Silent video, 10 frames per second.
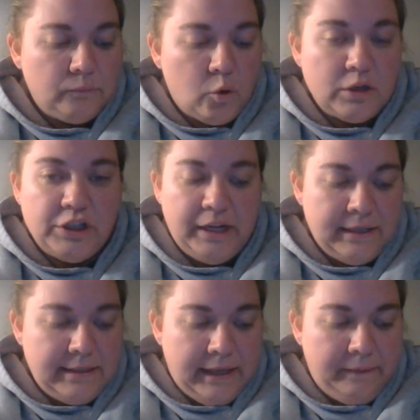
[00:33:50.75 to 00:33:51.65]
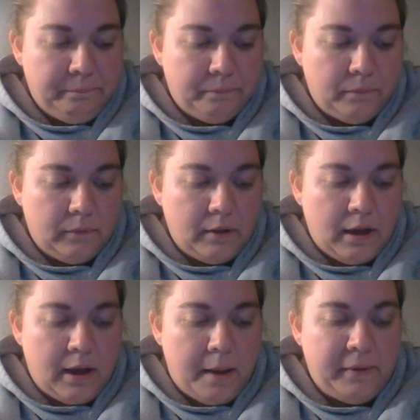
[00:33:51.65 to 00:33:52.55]
or GED, a
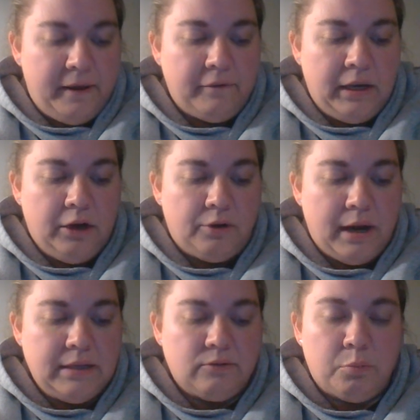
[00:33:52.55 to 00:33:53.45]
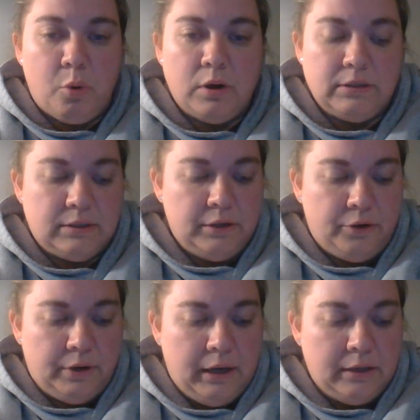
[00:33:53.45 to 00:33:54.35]
copy of any grades, reports,
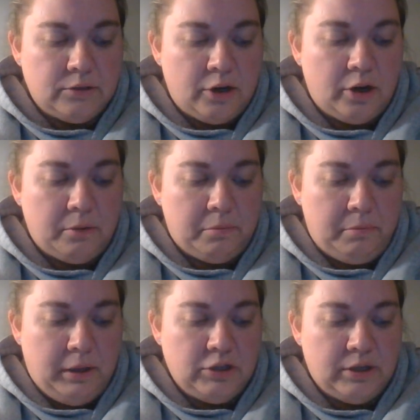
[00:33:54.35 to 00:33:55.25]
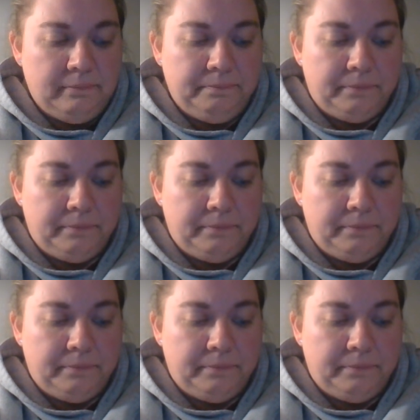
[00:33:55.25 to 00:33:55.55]
degrees, and completion,